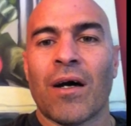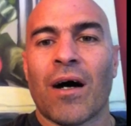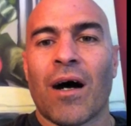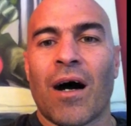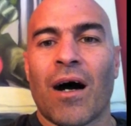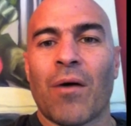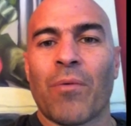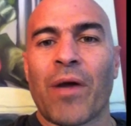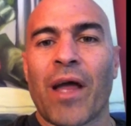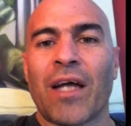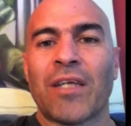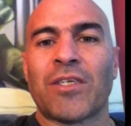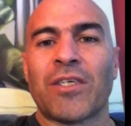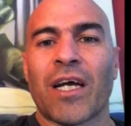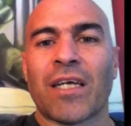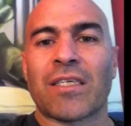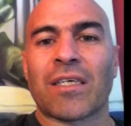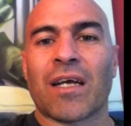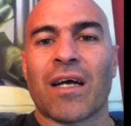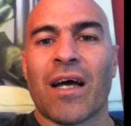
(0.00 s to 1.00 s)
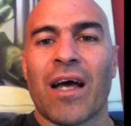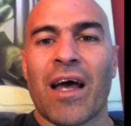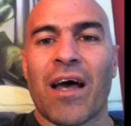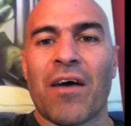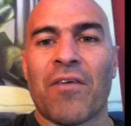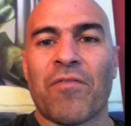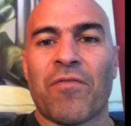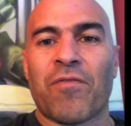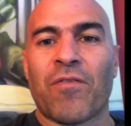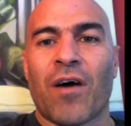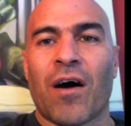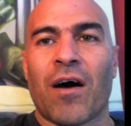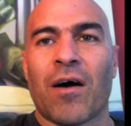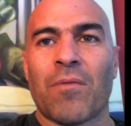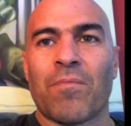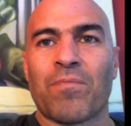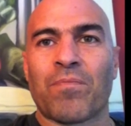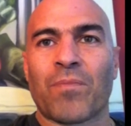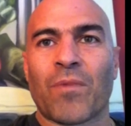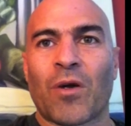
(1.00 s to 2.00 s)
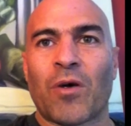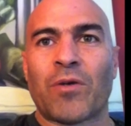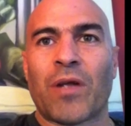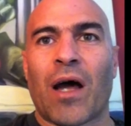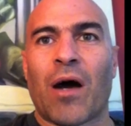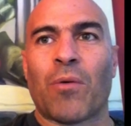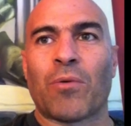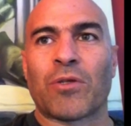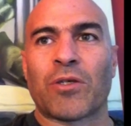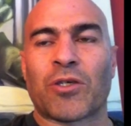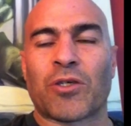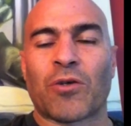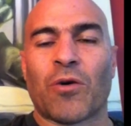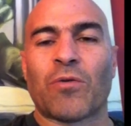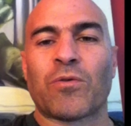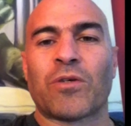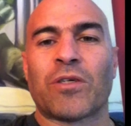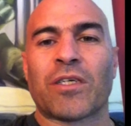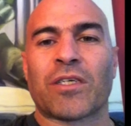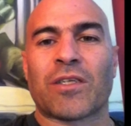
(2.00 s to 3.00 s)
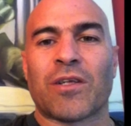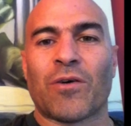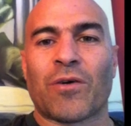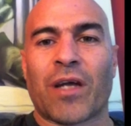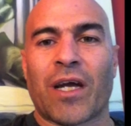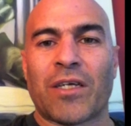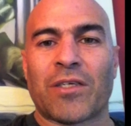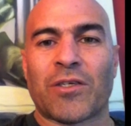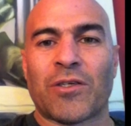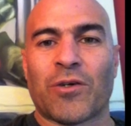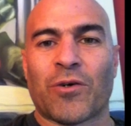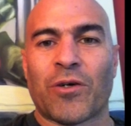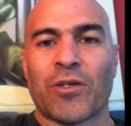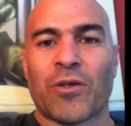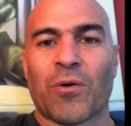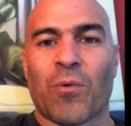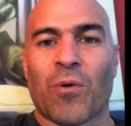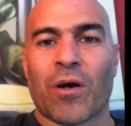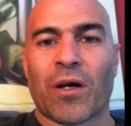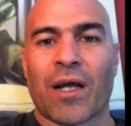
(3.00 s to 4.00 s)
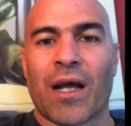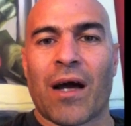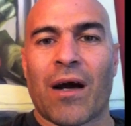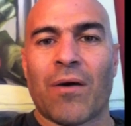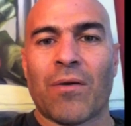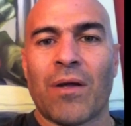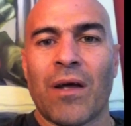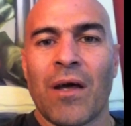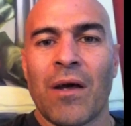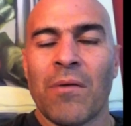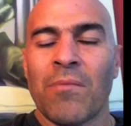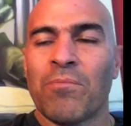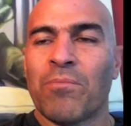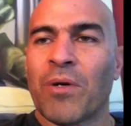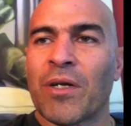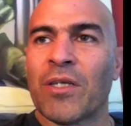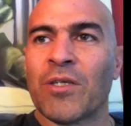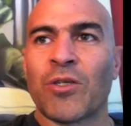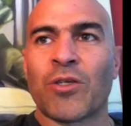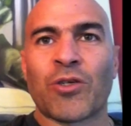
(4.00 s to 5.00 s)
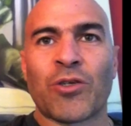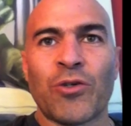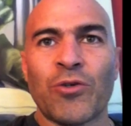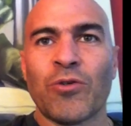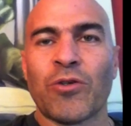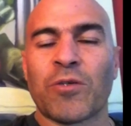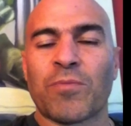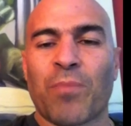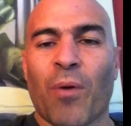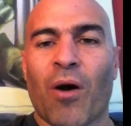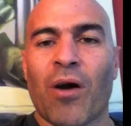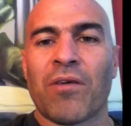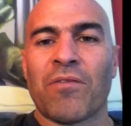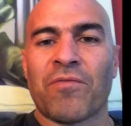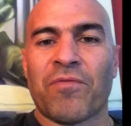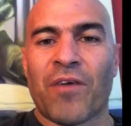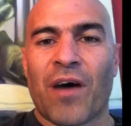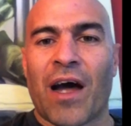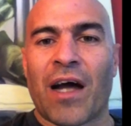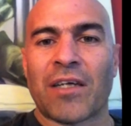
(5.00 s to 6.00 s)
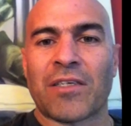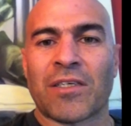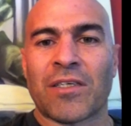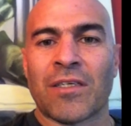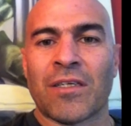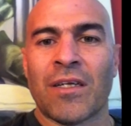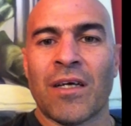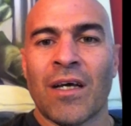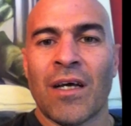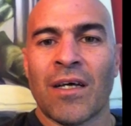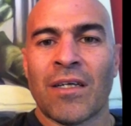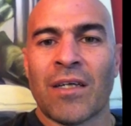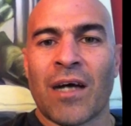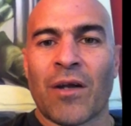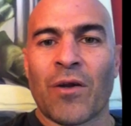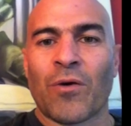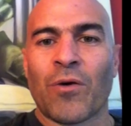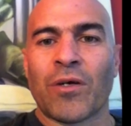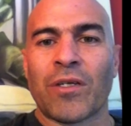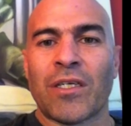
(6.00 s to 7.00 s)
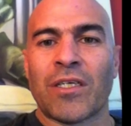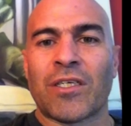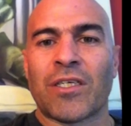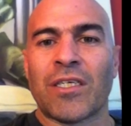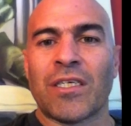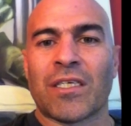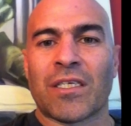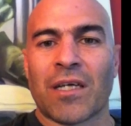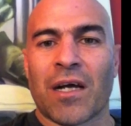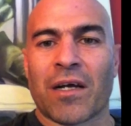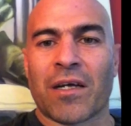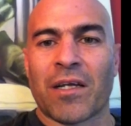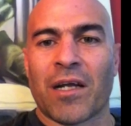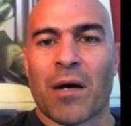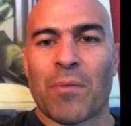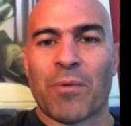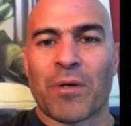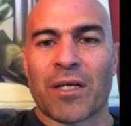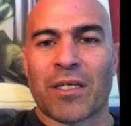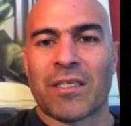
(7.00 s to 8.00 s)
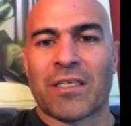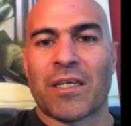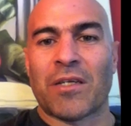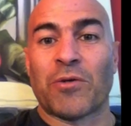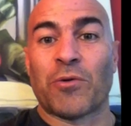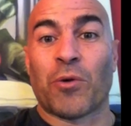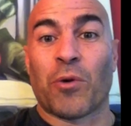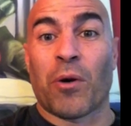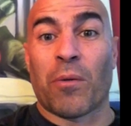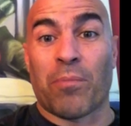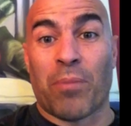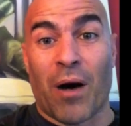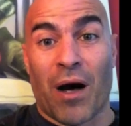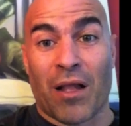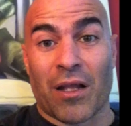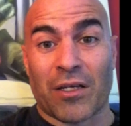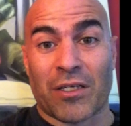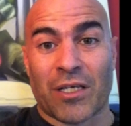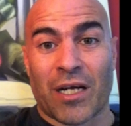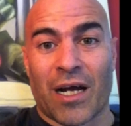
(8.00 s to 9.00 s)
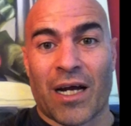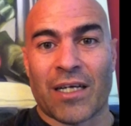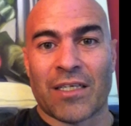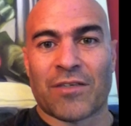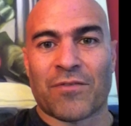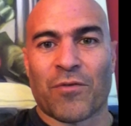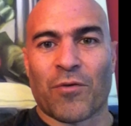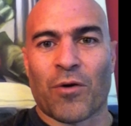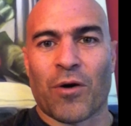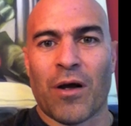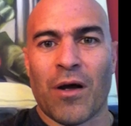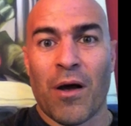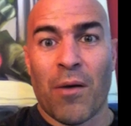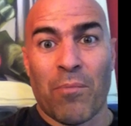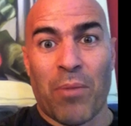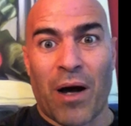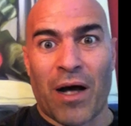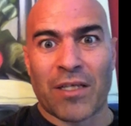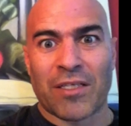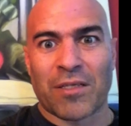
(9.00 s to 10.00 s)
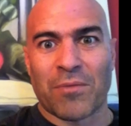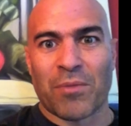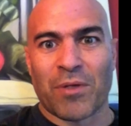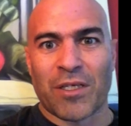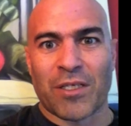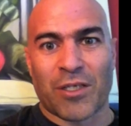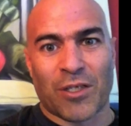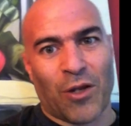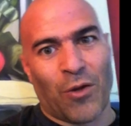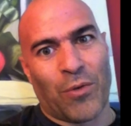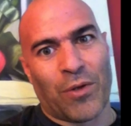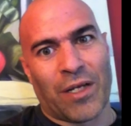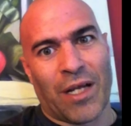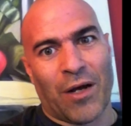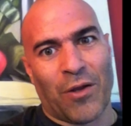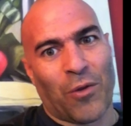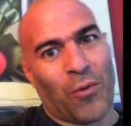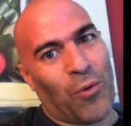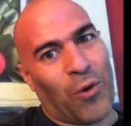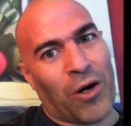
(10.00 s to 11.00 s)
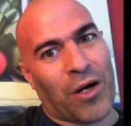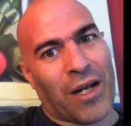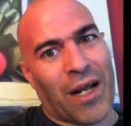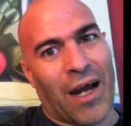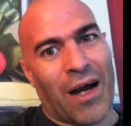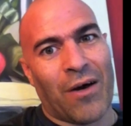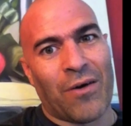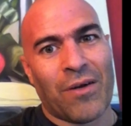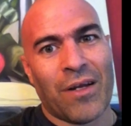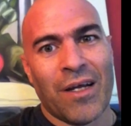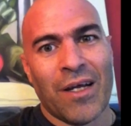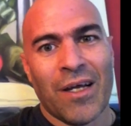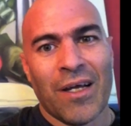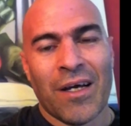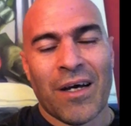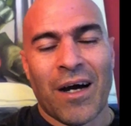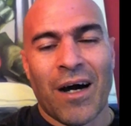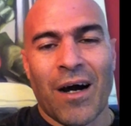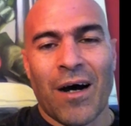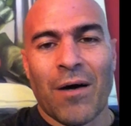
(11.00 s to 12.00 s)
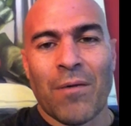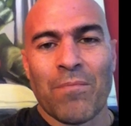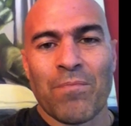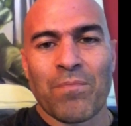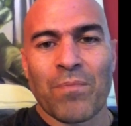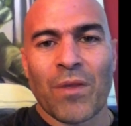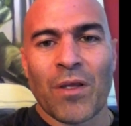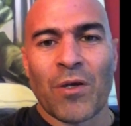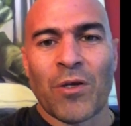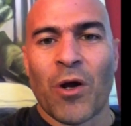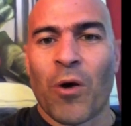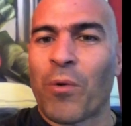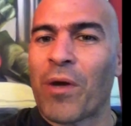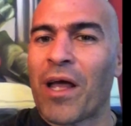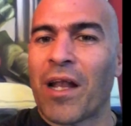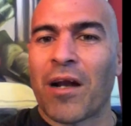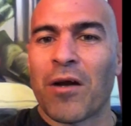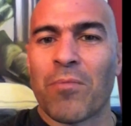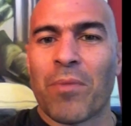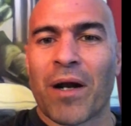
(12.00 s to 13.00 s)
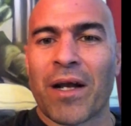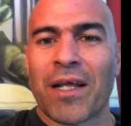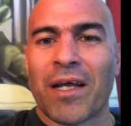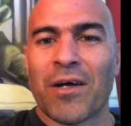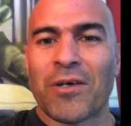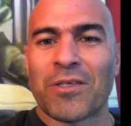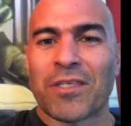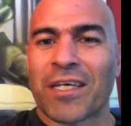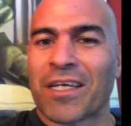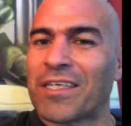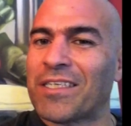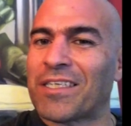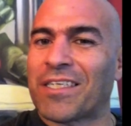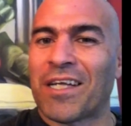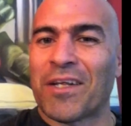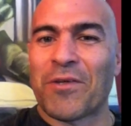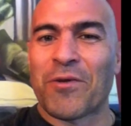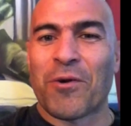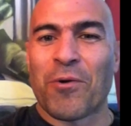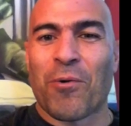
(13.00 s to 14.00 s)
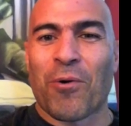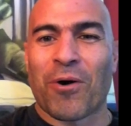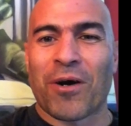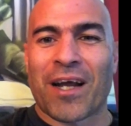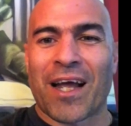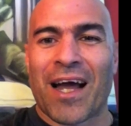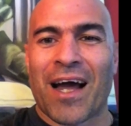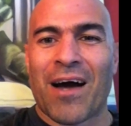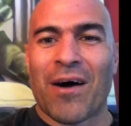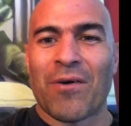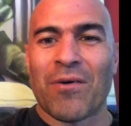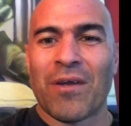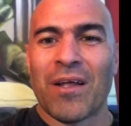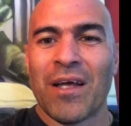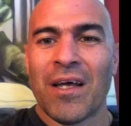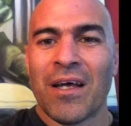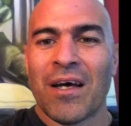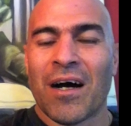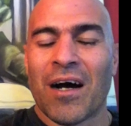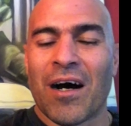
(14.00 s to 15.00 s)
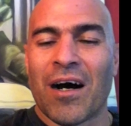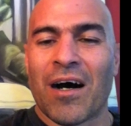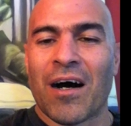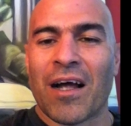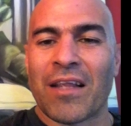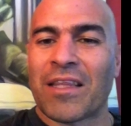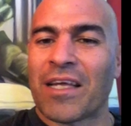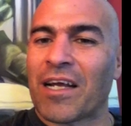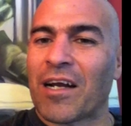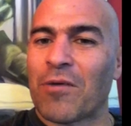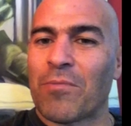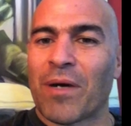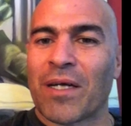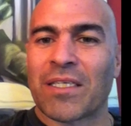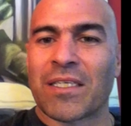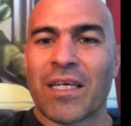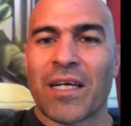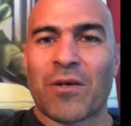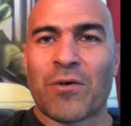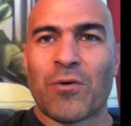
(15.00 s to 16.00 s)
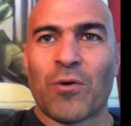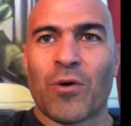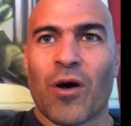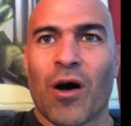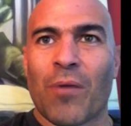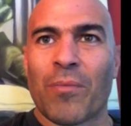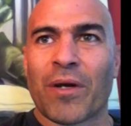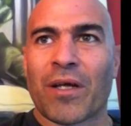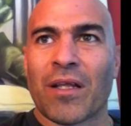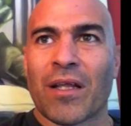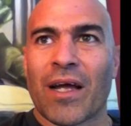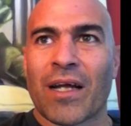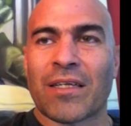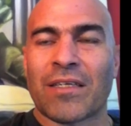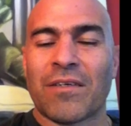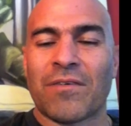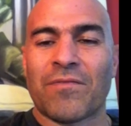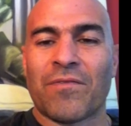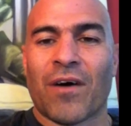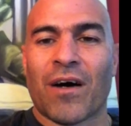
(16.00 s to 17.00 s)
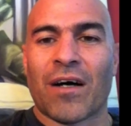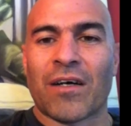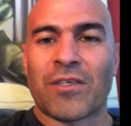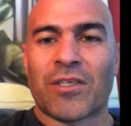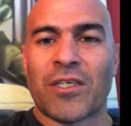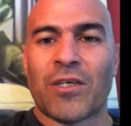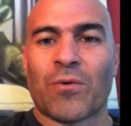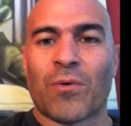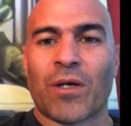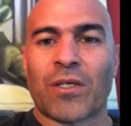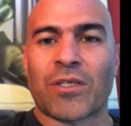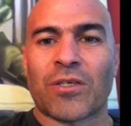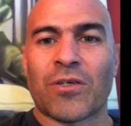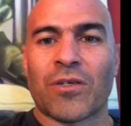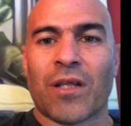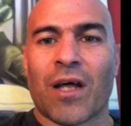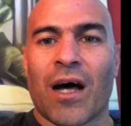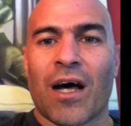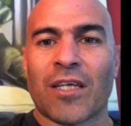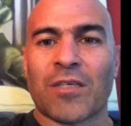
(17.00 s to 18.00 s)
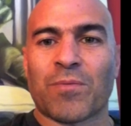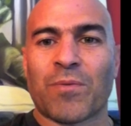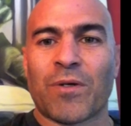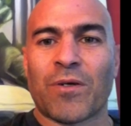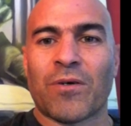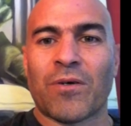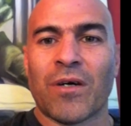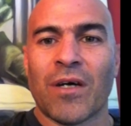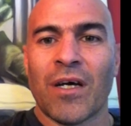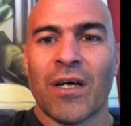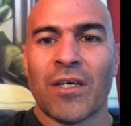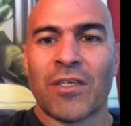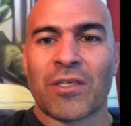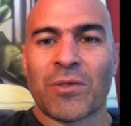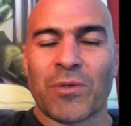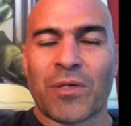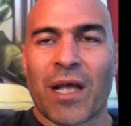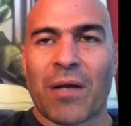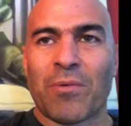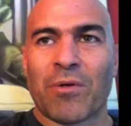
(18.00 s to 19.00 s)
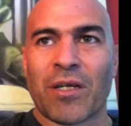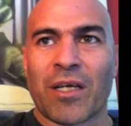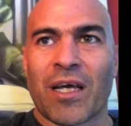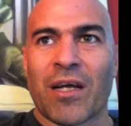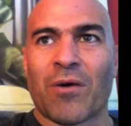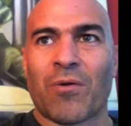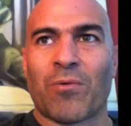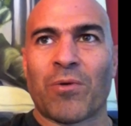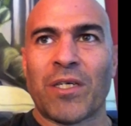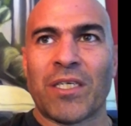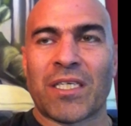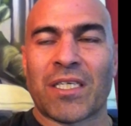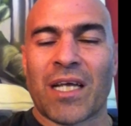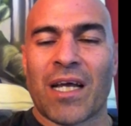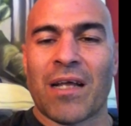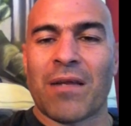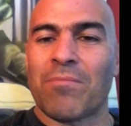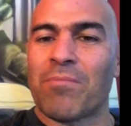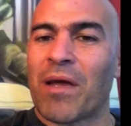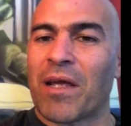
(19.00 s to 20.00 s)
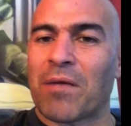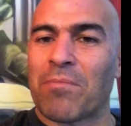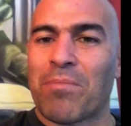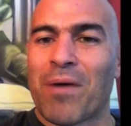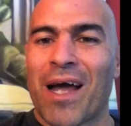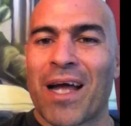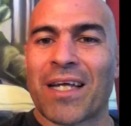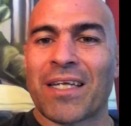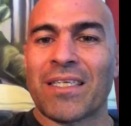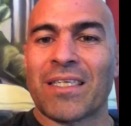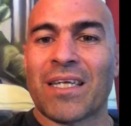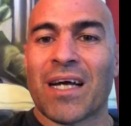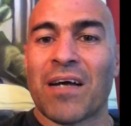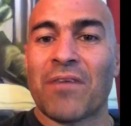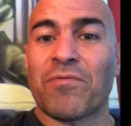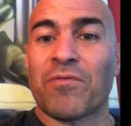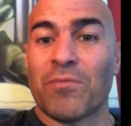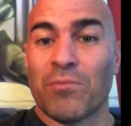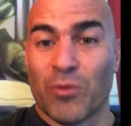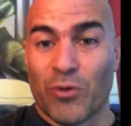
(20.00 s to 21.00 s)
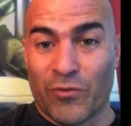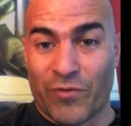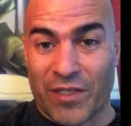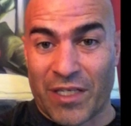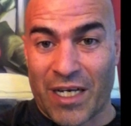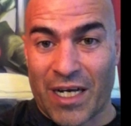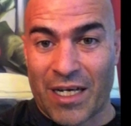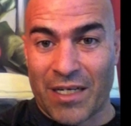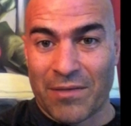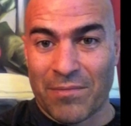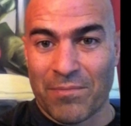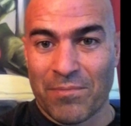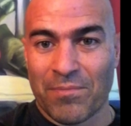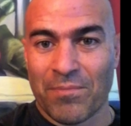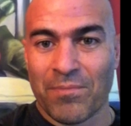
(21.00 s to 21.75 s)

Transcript: We had Jessica F. Go down with a shoulder dislocation during the workout, but in true Spartan fashion, not only did she suck it up and continue to apologize for possibly slowing down the workout, you know, we had everybody else that continued to work out. I think everybody stayed cool, calm, and collective. Gina rushed her to the hospital. She was able to get it reset and make it back in time for movie night.